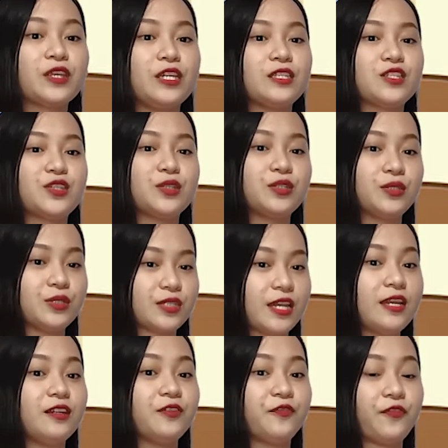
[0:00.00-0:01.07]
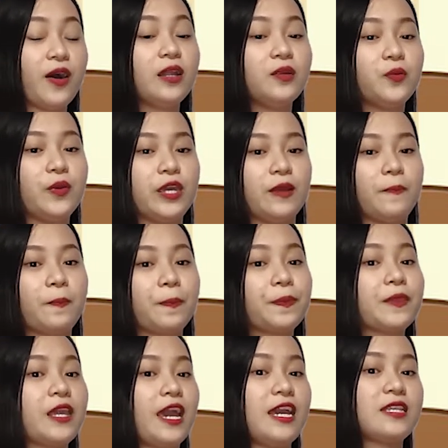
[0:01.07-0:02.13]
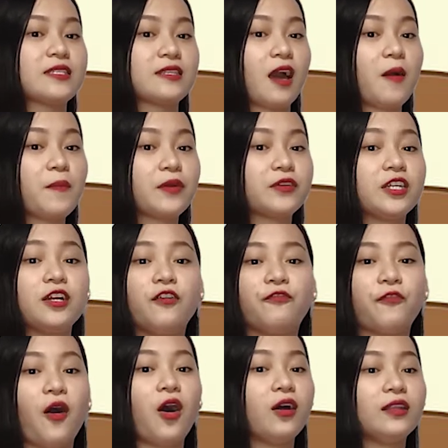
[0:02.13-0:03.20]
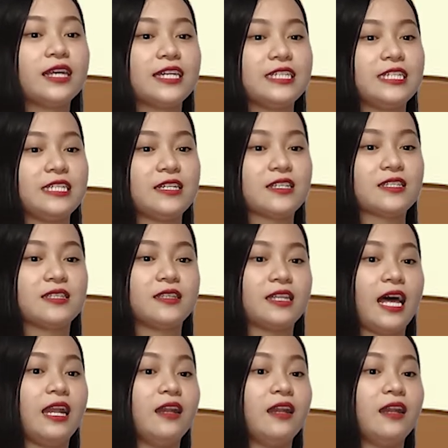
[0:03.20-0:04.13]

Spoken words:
It should contain the following: a summary of all ideas that